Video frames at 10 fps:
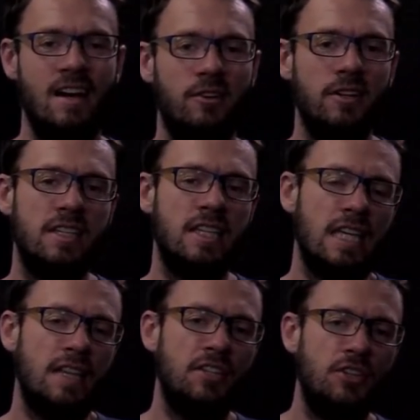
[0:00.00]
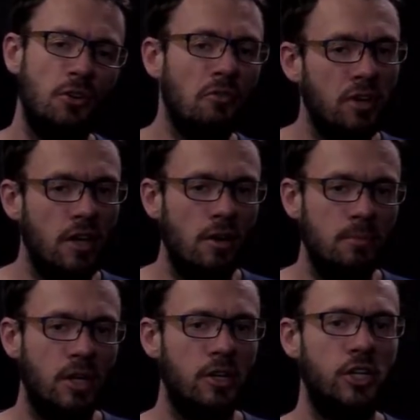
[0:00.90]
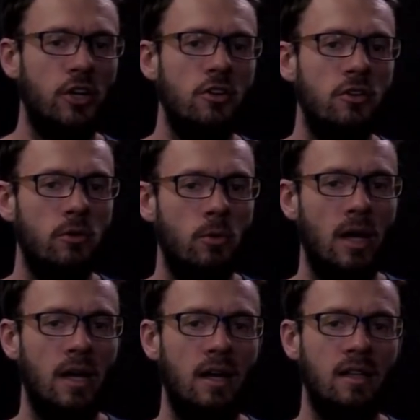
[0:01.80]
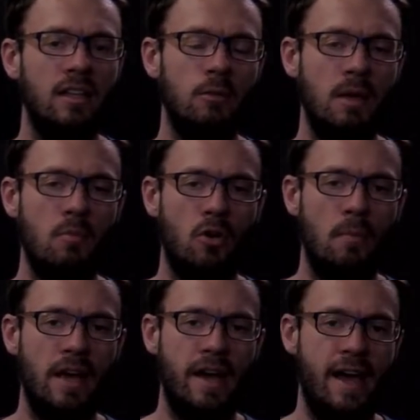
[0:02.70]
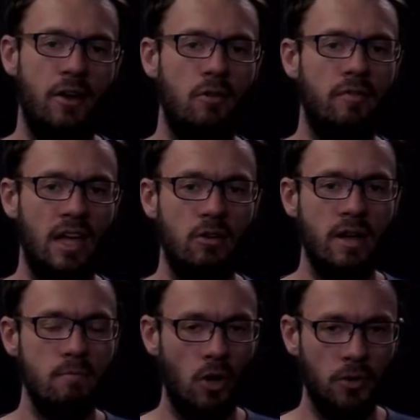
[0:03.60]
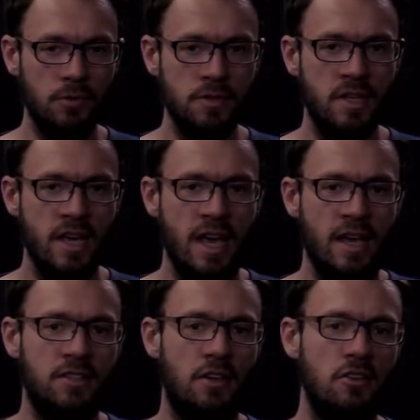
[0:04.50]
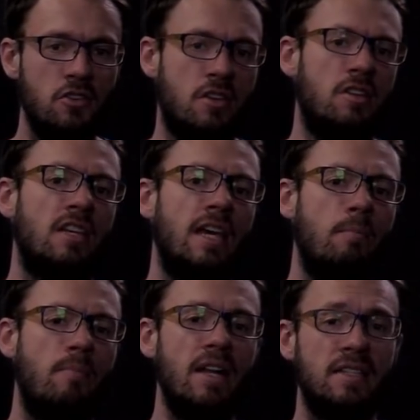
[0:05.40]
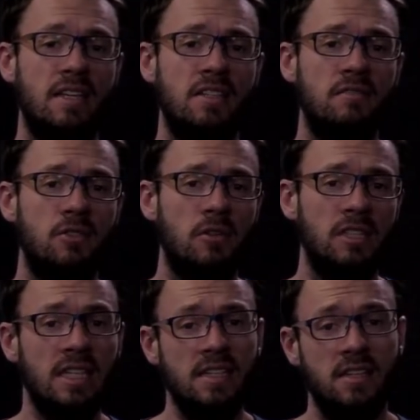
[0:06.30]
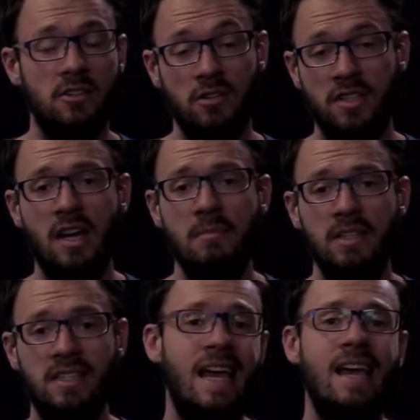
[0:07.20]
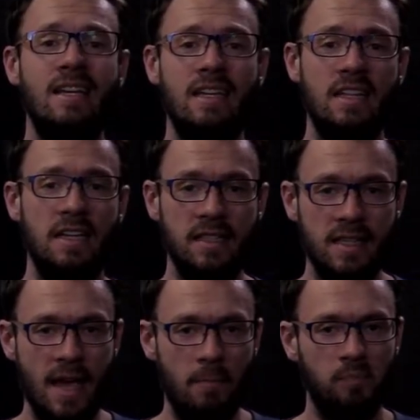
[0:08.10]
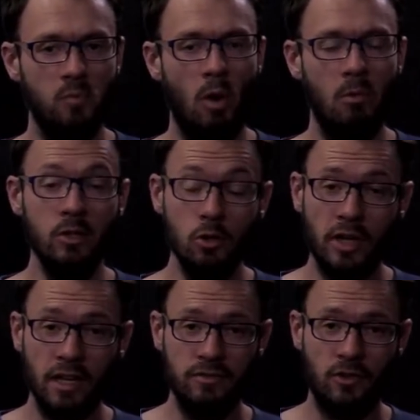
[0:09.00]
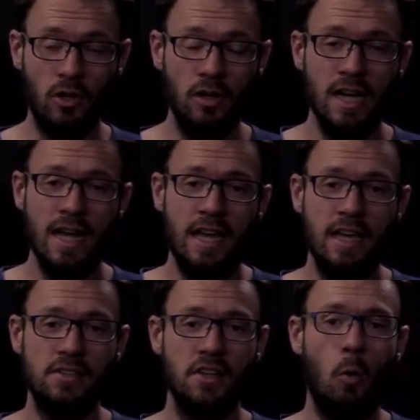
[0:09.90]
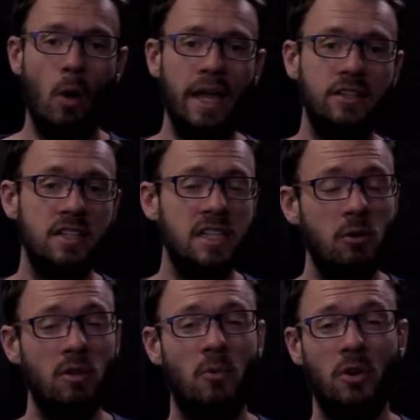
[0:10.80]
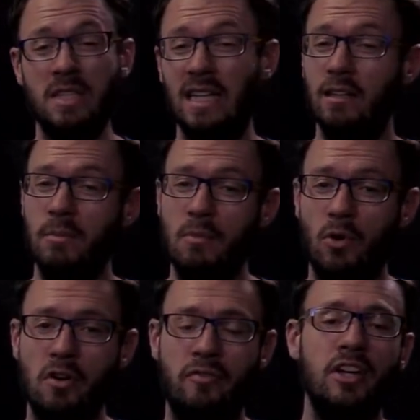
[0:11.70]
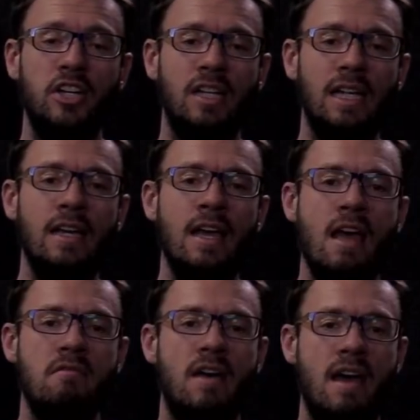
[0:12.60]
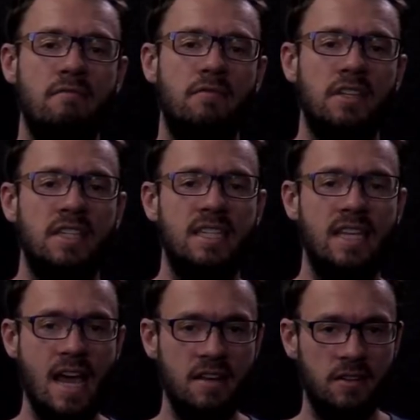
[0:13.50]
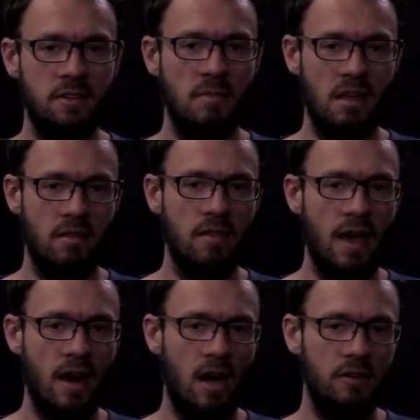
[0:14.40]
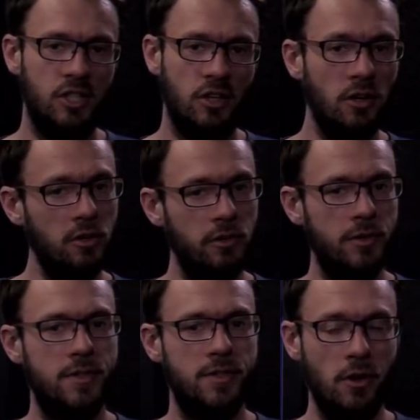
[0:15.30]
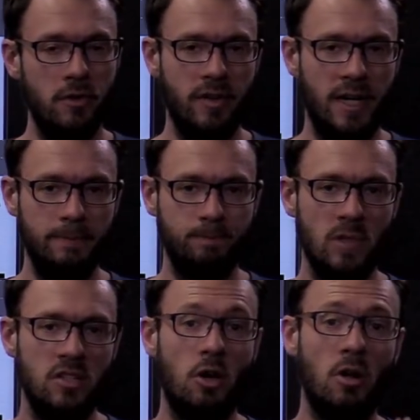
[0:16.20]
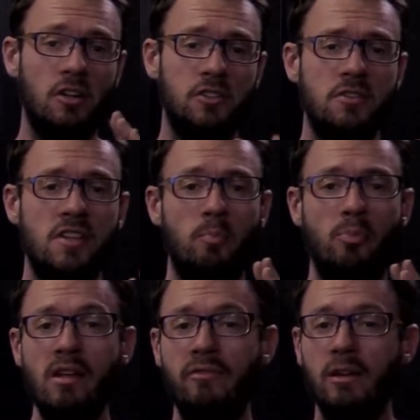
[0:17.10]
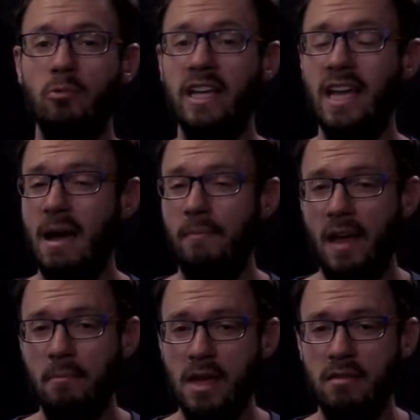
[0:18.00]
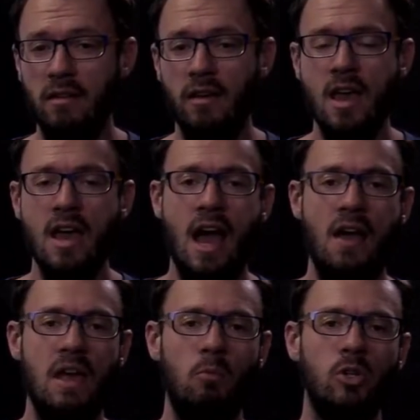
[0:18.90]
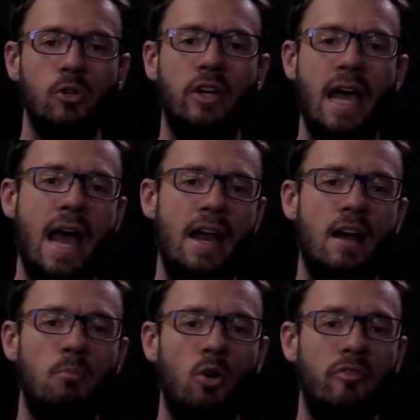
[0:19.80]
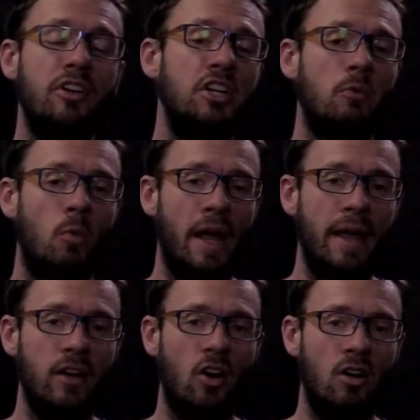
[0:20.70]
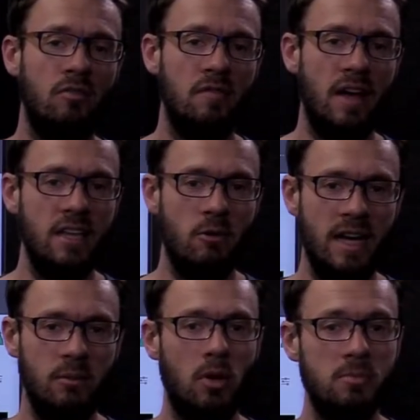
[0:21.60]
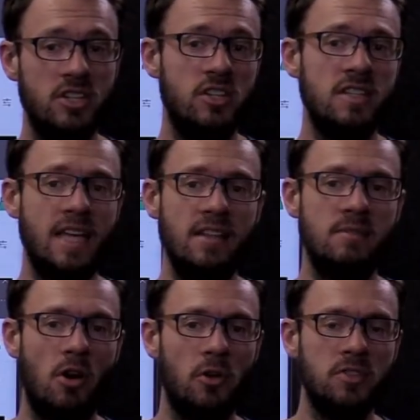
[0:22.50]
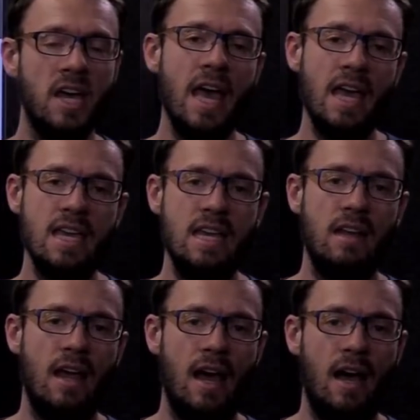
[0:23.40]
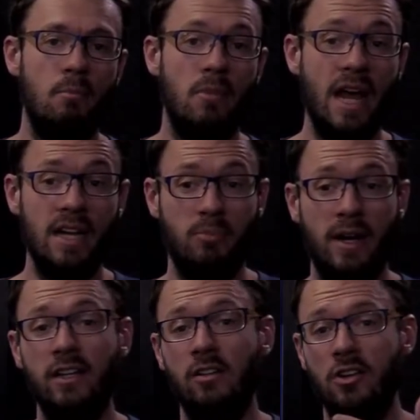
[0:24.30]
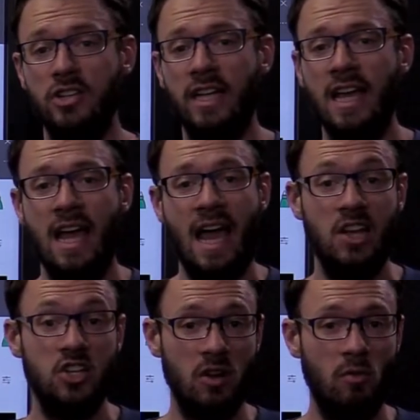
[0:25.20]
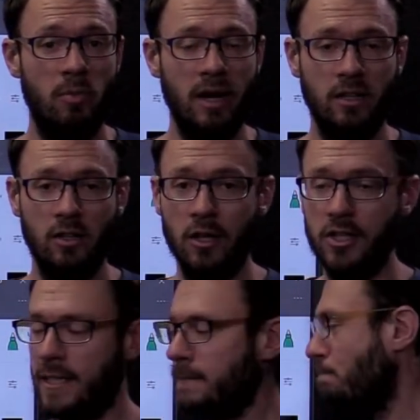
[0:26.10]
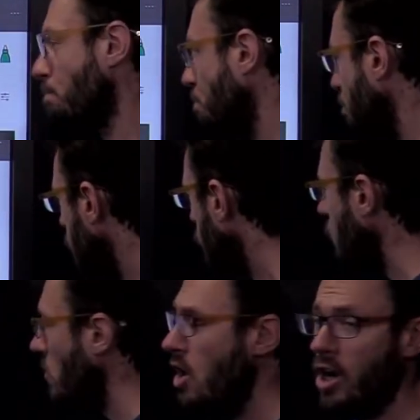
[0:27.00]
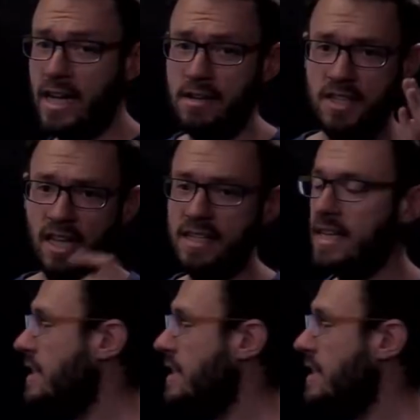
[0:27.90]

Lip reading: Hi folks, in this short video I'm going to show you a little bit more about how to evaluate models so that you can get a better sense of doing this in your assignments and in the exam. What we're looking for is a way to deal with models a little bit more efficiently than the standard method that I've shown you so far. So what I'll do is I'll briefly recap that method and then we'll look at a more efficient way of evaluating propositions against models in monadic predicate logic and general predicate logic. Okay, so let's